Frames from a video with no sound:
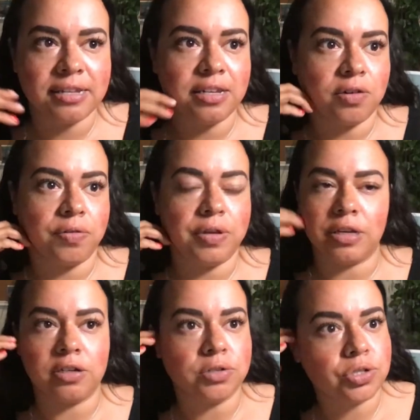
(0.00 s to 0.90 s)

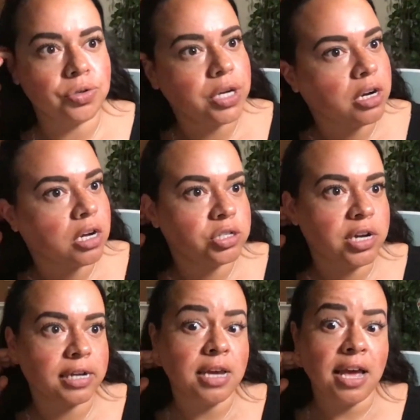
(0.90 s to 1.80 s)
it goes through your
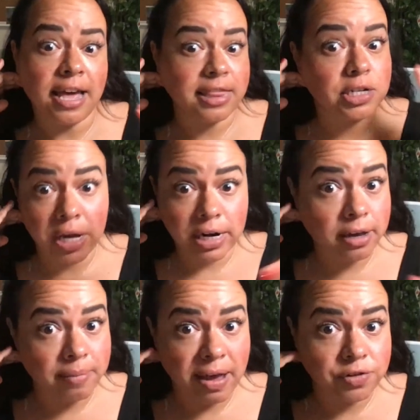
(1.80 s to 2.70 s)
contract and they try to
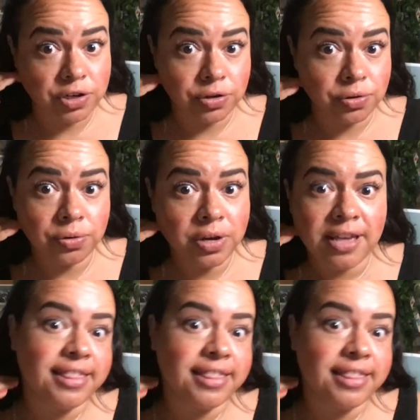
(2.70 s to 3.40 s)
come after you,